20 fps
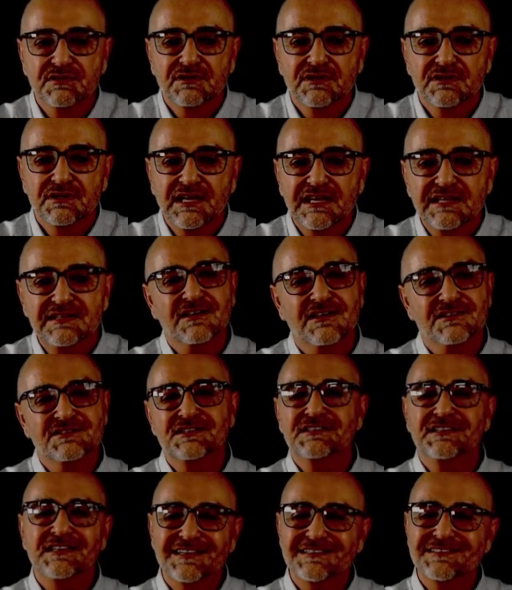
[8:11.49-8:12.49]
it doesn't
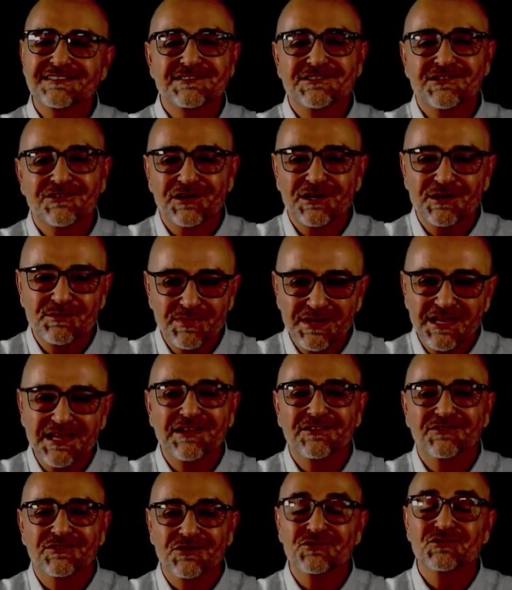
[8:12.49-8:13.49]
necessarily mean
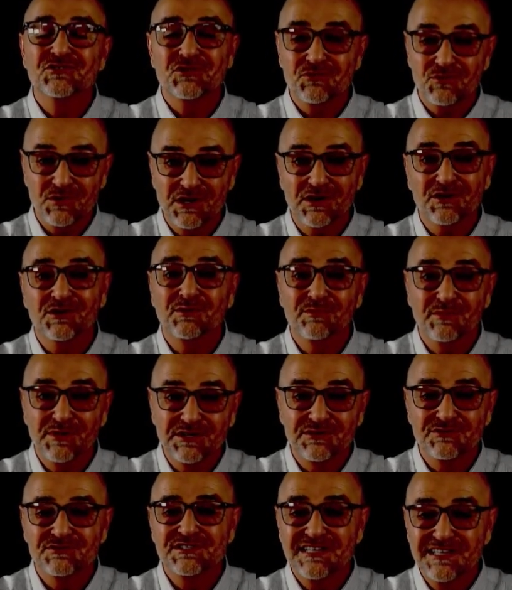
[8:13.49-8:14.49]
there's 300
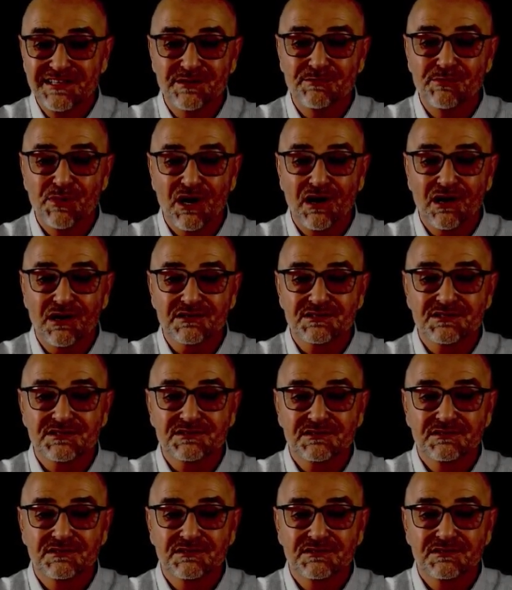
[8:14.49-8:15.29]
meters in the box.